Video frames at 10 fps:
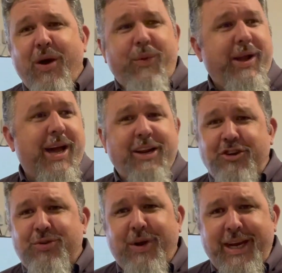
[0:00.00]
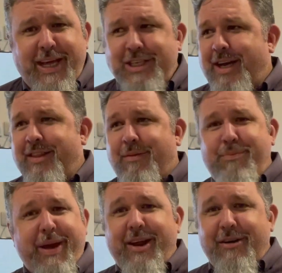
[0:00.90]
we're going to treat each other
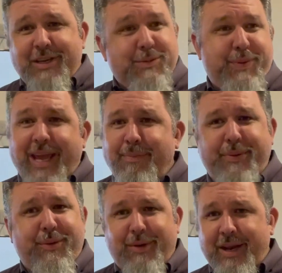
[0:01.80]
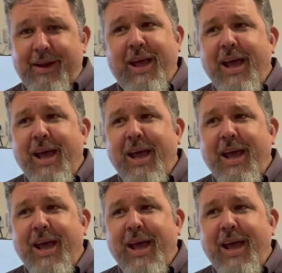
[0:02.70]
better as people. And